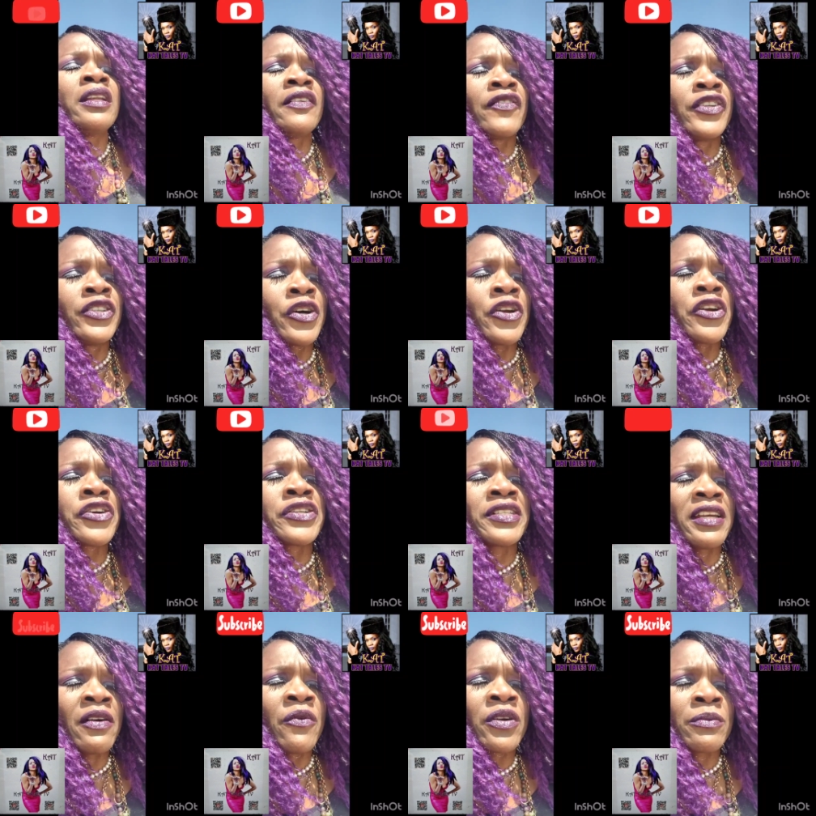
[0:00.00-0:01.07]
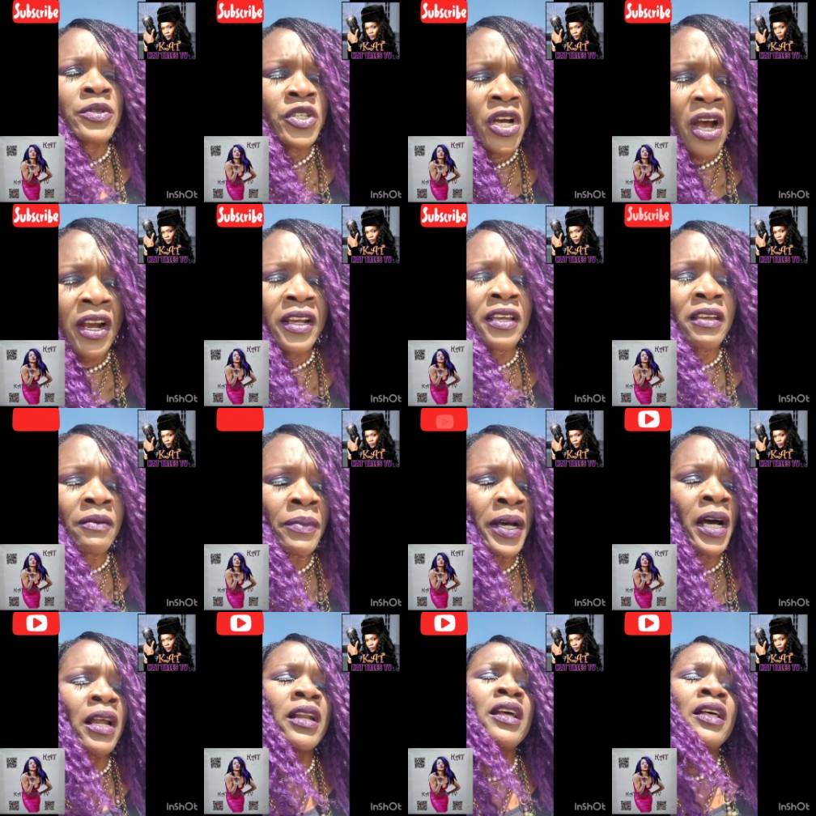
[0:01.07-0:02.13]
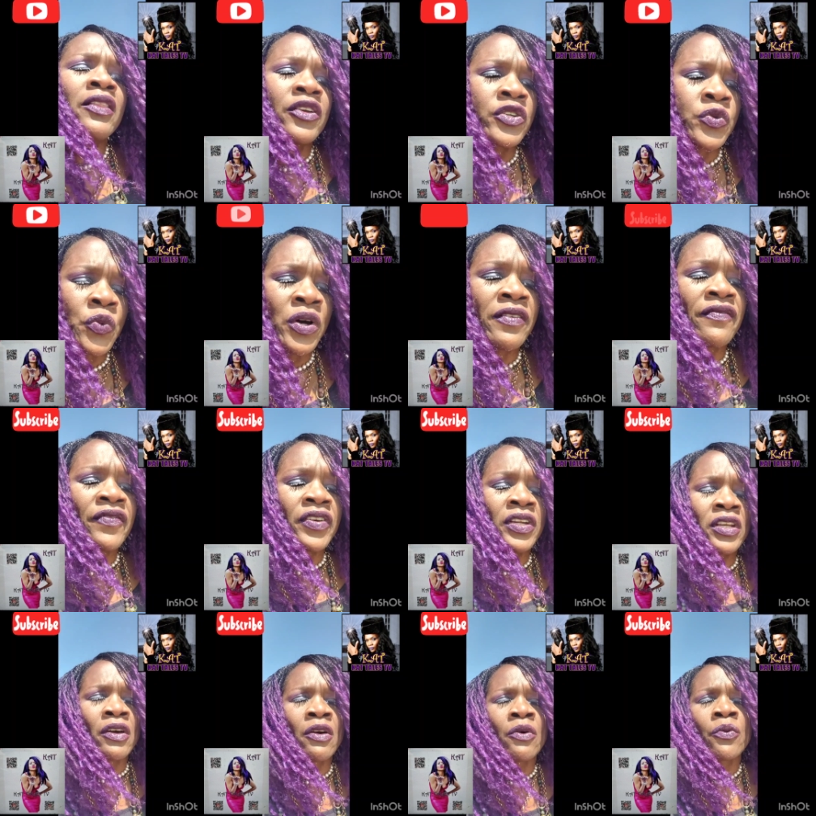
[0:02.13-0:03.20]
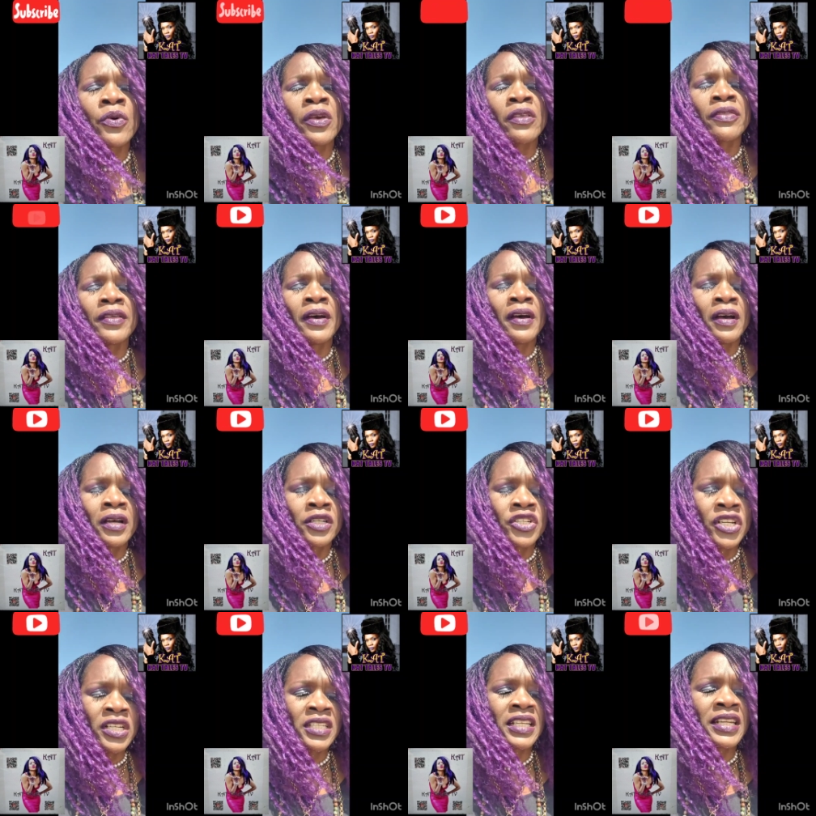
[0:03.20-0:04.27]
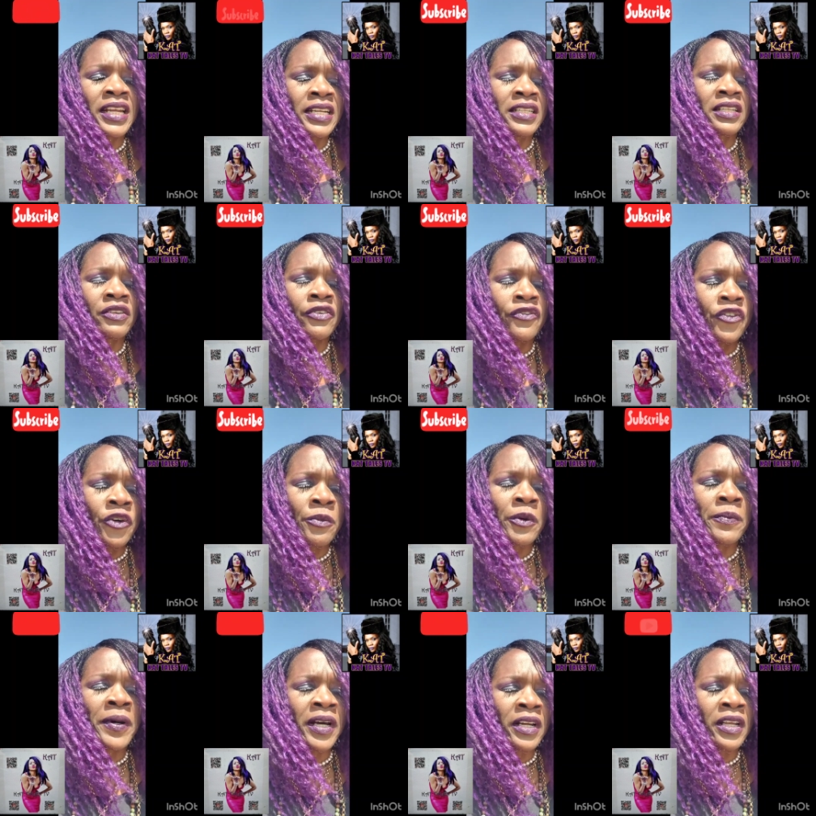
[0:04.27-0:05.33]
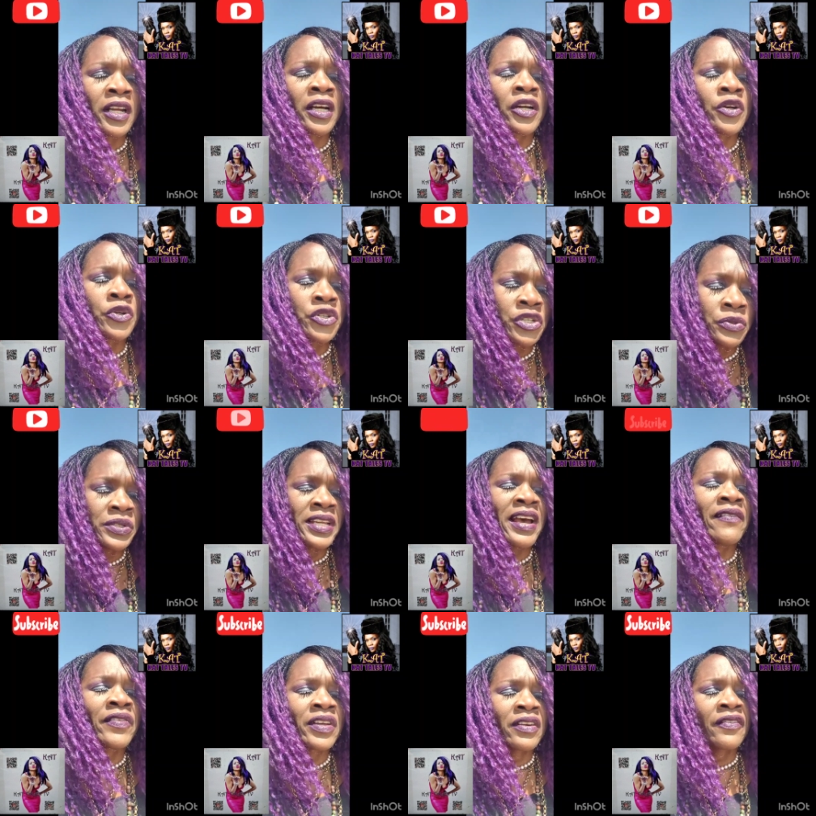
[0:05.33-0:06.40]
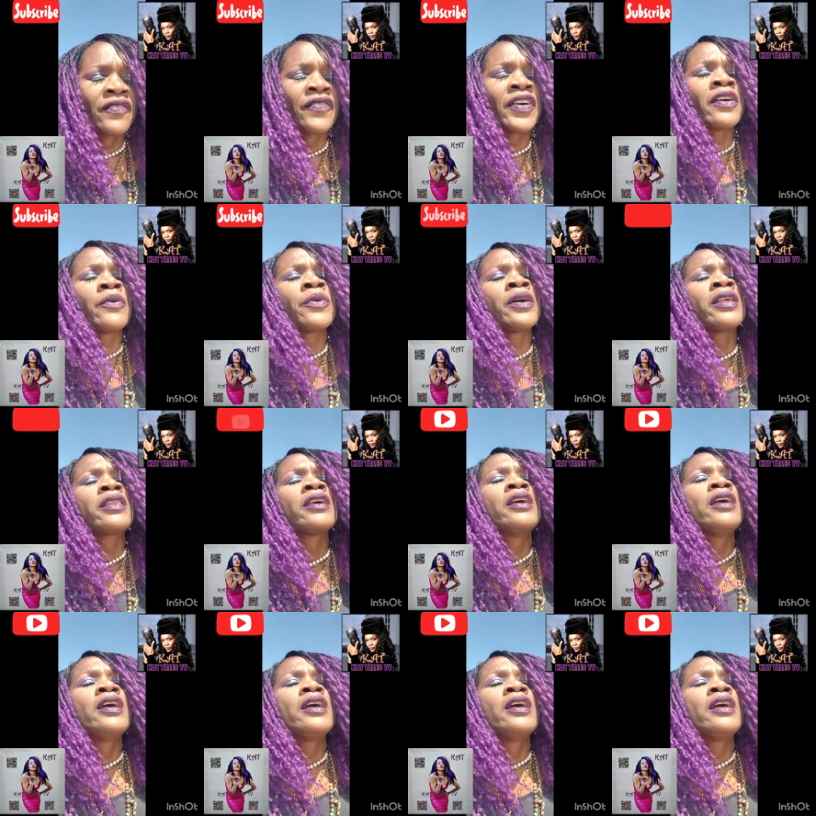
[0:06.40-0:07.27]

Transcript: If you don't understand what I'm talking about, there's one video with Justin Edison, her former bodyguard, who she was having an affair with.